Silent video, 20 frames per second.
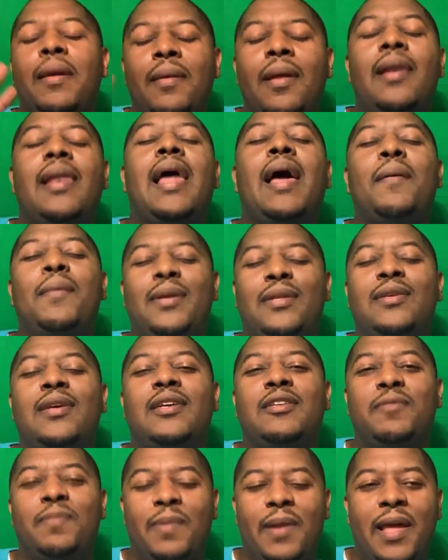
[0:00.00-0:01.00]
Allow me to
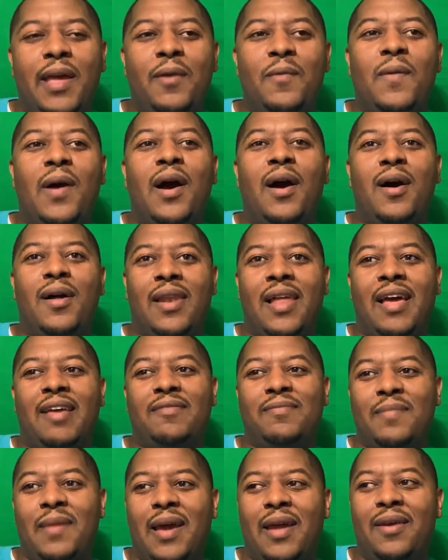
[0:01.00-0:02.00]
explain why all
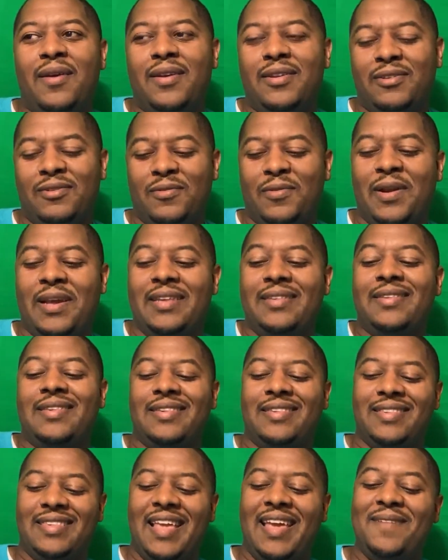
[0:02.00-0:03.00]
lives matter is a
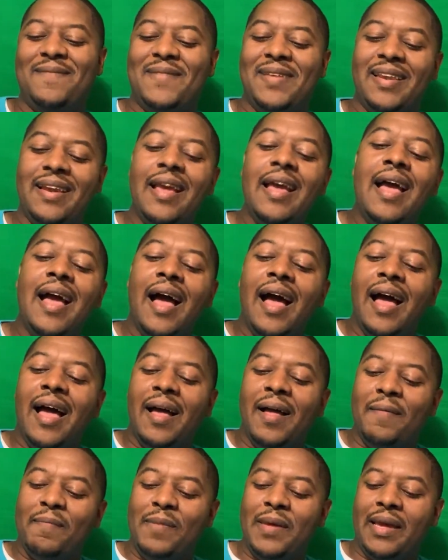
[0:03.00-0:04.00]
racist statement.
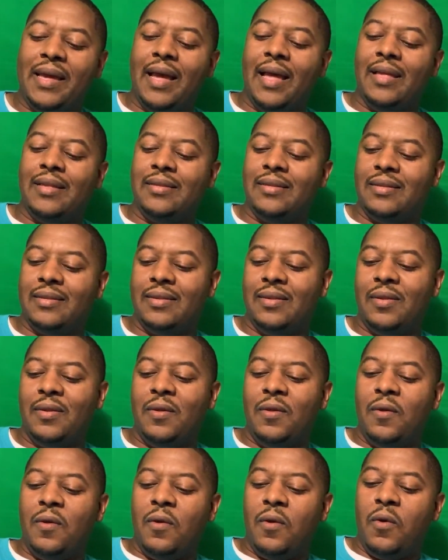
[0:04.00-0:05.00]
Because
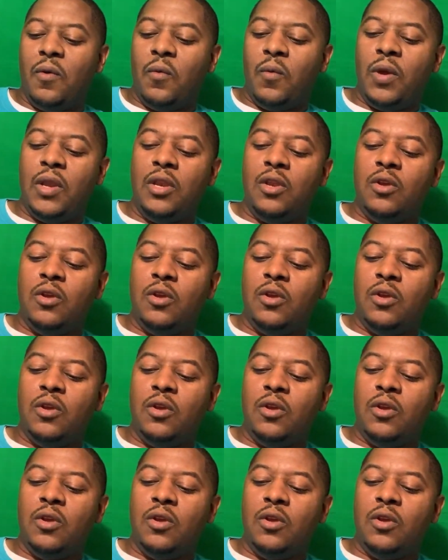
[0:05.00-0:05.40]
when